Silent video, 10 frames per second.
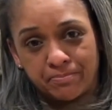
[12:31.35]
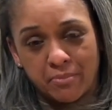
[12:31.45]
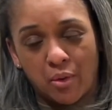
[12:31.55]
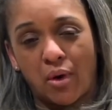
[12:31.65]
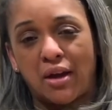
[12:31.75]

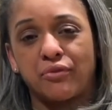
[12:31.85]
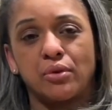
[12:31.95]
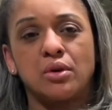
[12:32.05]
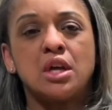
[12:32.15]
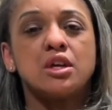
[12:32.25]
my rifle
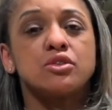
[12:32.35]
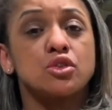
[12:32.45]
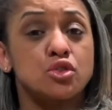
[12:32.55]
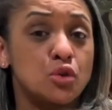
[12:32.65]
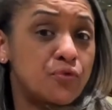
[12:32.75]
to
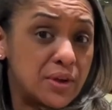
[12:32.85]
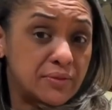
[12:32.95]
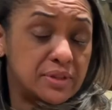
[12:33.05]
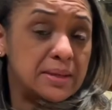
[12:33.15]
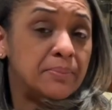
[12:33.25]

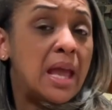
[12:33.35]
250.